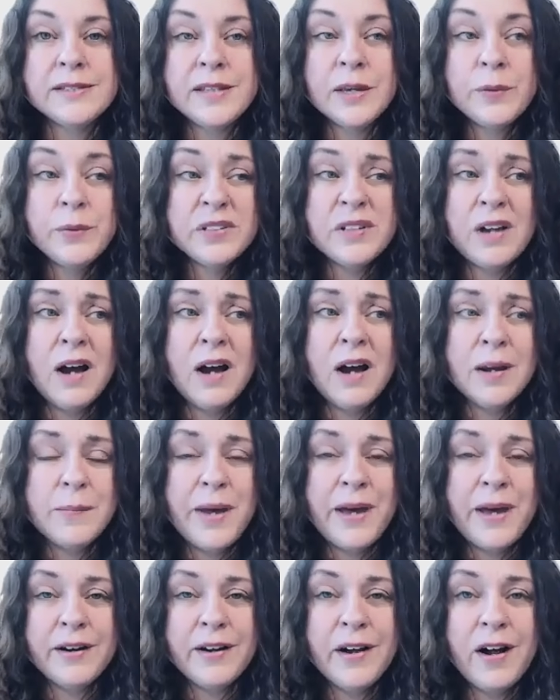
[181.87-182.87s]
They will talk
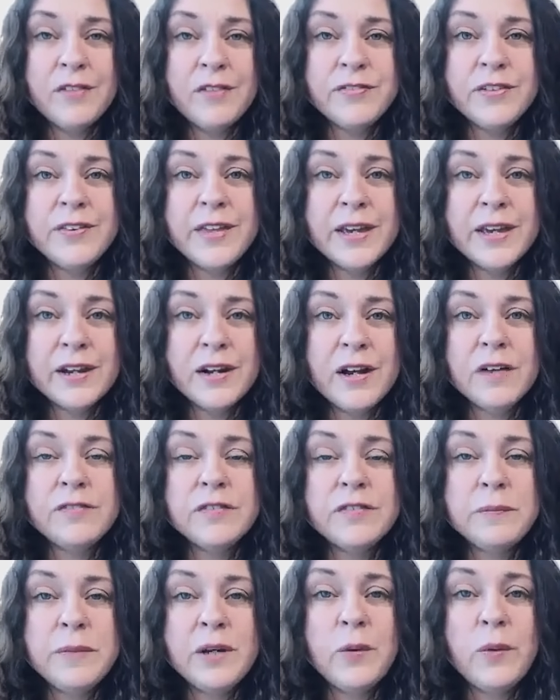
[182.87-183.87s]
about it often. They can
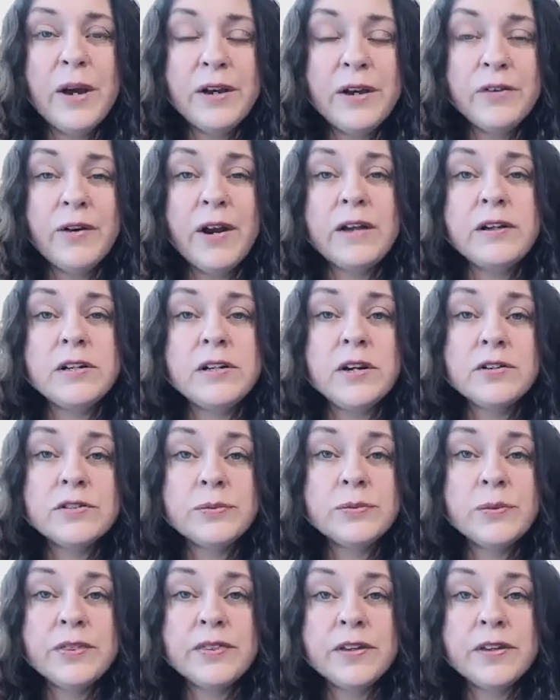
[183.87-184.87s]
often be quite grandiose
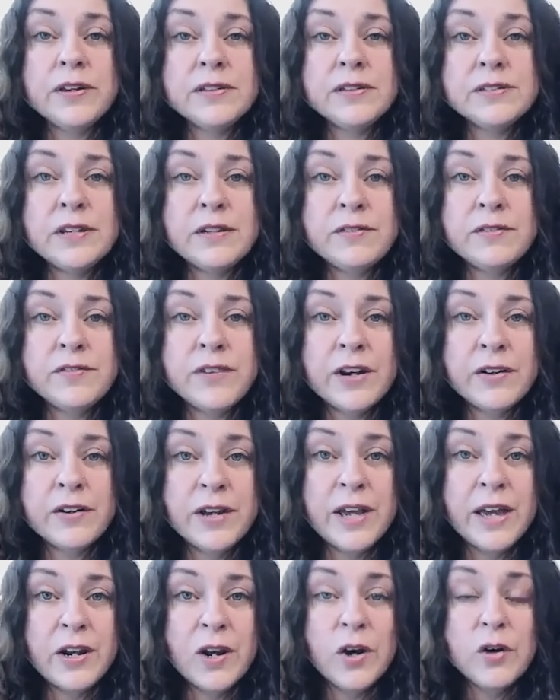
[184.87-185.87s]
with this and very
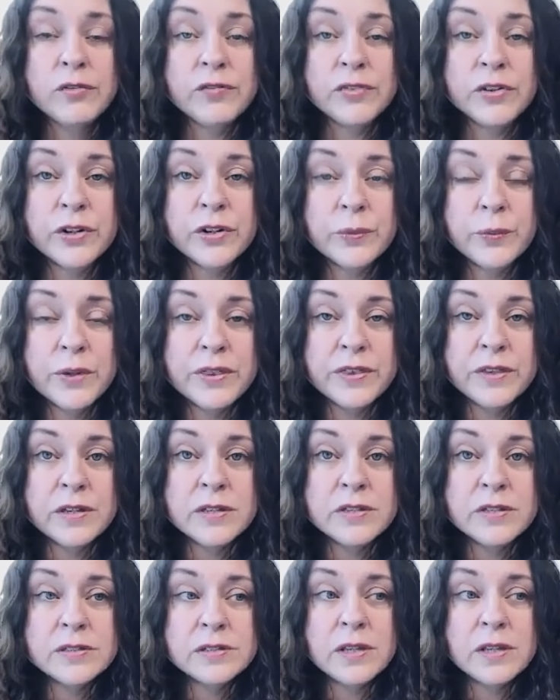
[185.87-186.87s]
and overt with
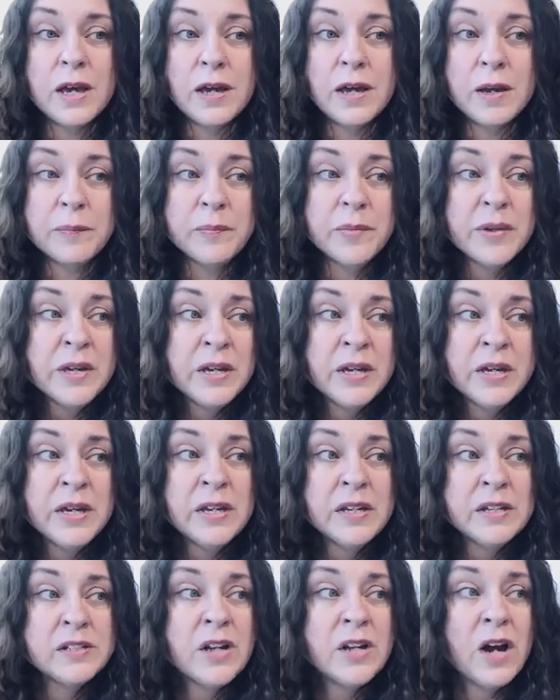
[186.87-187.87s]
this, um,
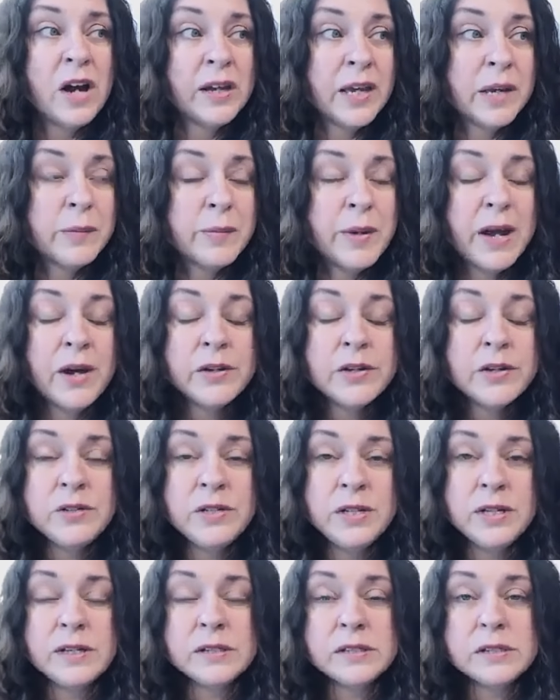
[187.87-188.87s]
talking about how
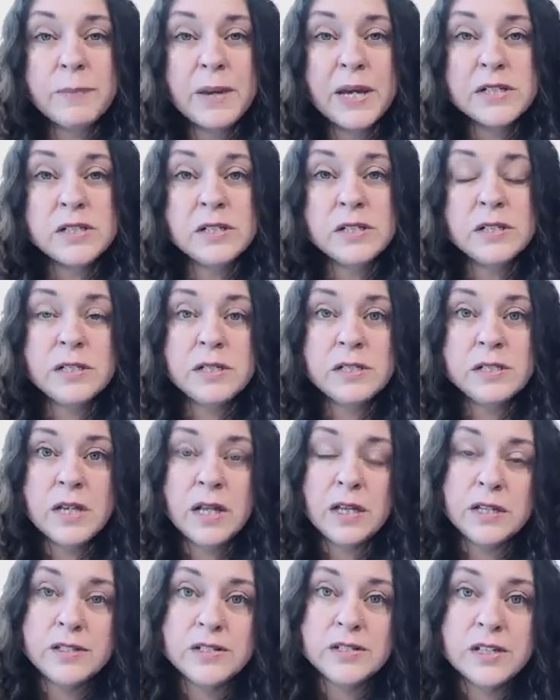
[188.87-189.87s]
unique and special and
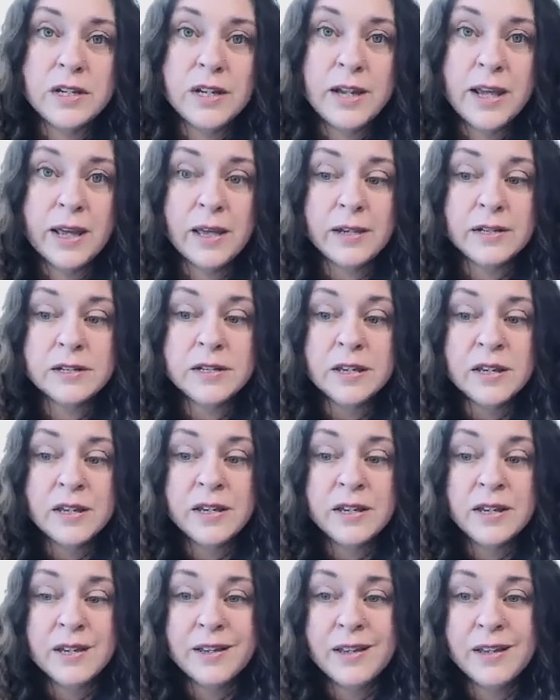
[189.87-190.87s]
intelligent and
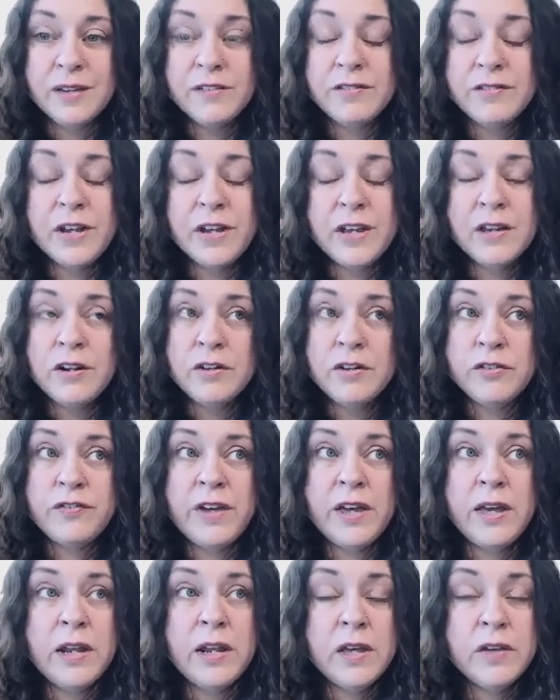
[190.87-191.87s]
in,
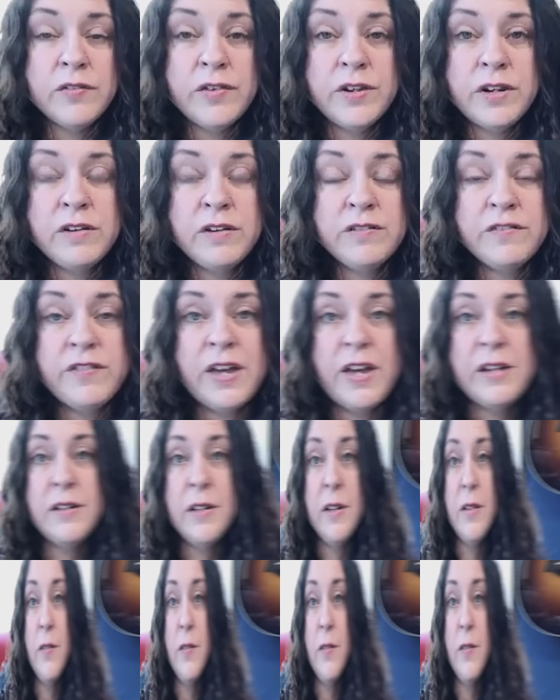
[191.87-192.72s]
innovative and inventive.